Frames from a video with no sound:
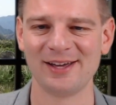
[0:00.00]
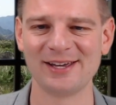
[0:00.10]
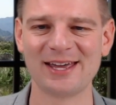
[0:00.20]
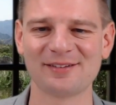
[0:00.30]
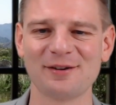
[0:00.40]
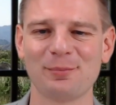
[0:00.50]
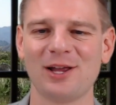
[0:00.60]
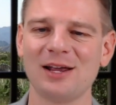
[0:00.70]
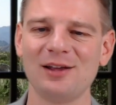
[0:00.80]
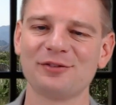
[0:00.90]
It gets a
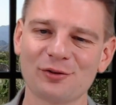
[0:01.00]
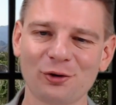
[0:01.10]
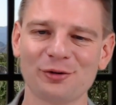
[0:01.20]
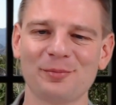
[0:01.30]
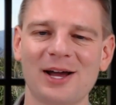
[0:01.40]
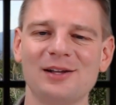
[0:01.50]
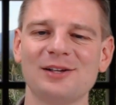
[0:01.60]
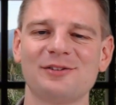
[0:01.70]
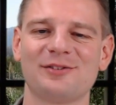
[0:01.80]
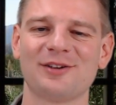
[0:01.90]
playlist called
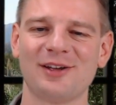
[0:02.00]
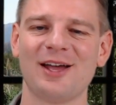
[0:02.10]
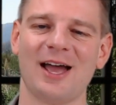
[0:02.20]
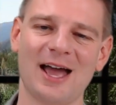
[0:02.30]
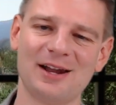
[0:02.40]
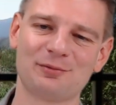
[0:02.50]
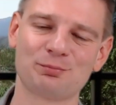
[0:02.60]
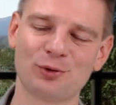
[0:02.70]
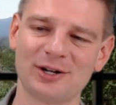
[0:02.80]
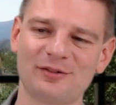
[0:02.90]
MyList, and
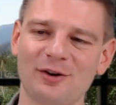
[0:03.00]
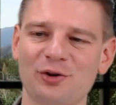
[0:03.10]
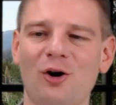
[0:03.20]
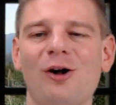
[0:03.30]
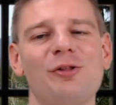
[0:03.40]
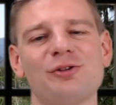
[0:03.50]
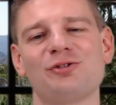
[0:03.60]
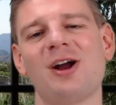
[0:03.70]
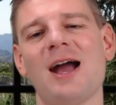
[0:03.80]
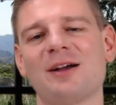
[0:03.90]
it prints out all the
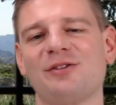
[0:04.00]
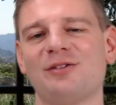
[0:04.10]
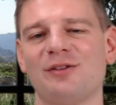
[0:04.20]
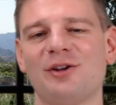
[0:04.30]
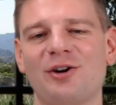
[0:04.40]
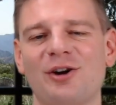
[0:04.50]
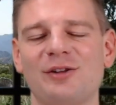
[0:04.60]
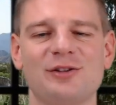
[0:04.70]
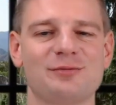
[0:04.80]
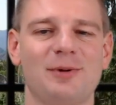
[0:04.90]
tracks that are
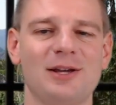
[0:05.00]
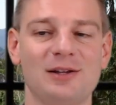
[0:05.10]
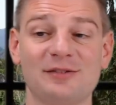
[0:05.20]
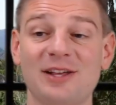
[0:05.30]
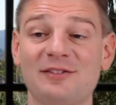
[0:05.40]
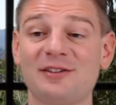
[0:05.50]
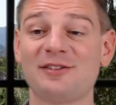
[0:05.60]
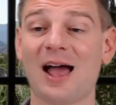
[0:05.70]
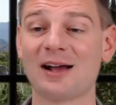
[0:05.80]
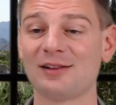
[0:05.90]
in this playlist. That's
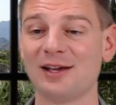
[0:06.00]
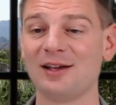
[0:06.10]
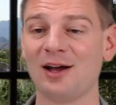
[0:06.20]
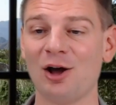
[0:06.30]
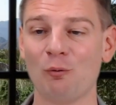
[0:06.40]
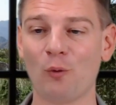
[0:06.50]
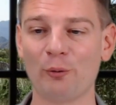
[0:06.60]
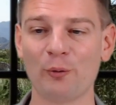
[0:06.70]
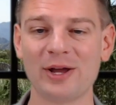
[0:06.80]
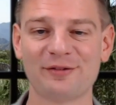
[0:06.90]
exactly
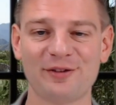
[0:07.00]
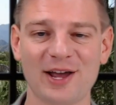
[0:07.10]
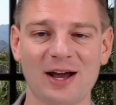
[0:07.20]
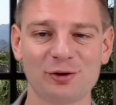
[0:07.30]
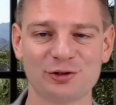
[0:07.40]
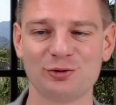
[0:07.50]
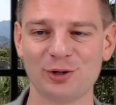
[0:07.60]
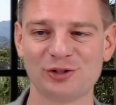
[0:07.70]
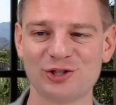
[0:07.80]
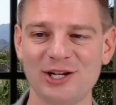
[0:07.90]
what we set out
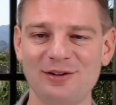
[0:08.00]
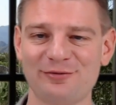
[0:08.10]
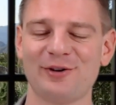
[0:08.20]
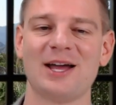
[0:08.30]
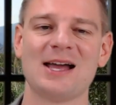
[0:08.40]
to achieve.